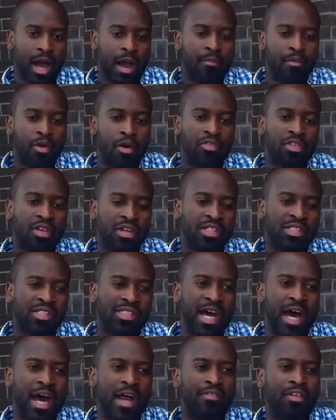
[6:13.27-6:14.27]
I moved in
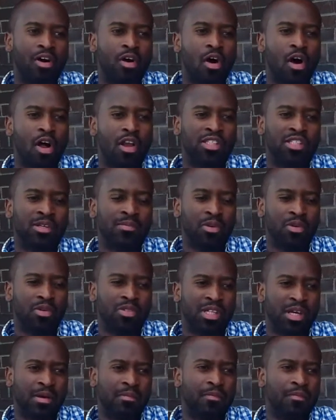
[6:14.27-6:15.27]
inside of the Arlington
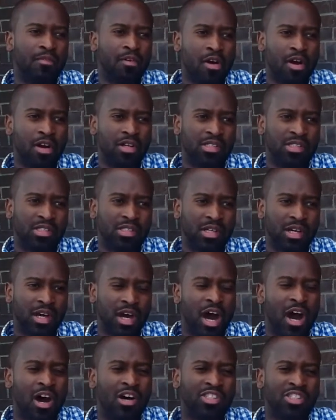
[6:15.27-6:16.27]
Museum of Arts.
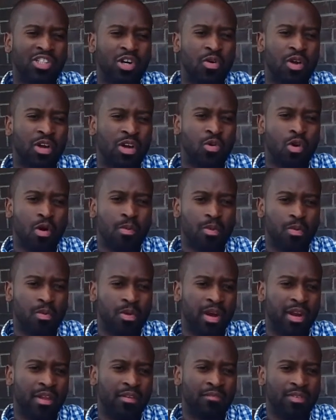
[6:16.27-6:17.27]
I also
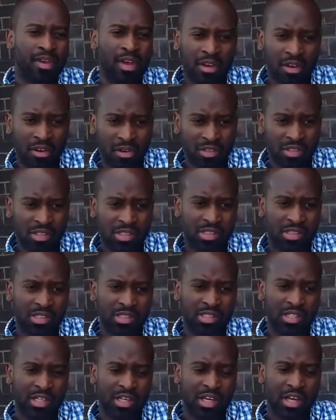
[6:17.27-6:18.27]
incorporated vendors.
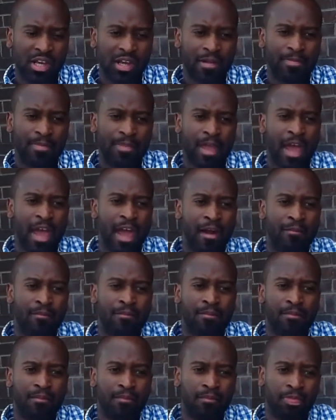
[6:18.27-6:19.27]
I have
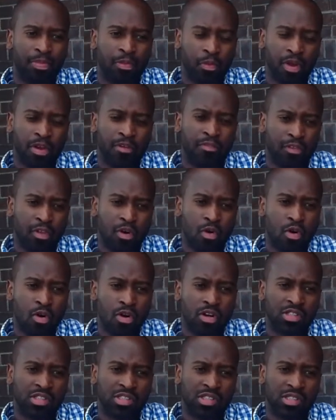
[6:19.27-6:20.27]
3
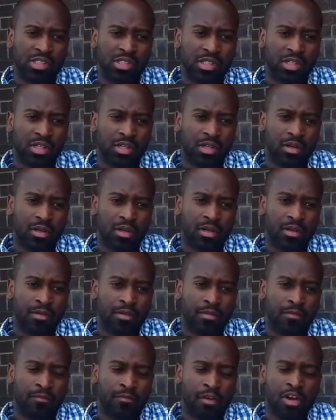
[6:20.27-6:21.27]
floors.
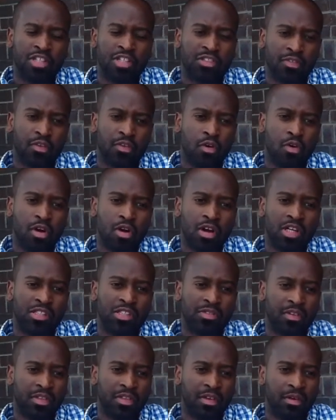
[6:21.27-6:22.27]
First floor
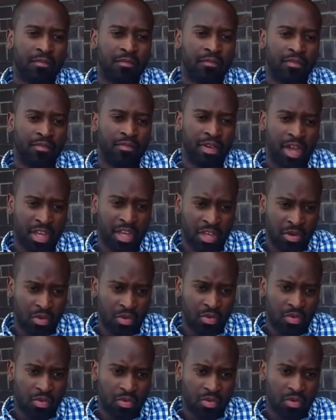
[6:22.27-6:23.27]
is for the
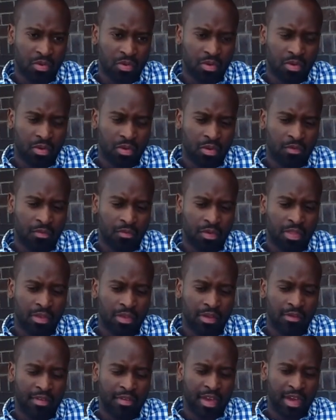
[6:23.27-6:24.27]
venue, for
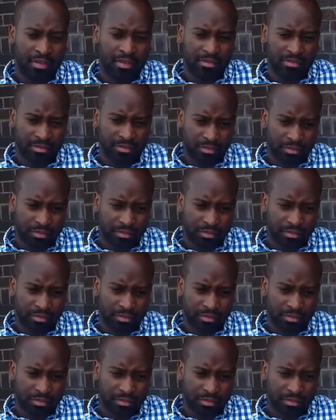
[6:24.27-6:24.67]
the event.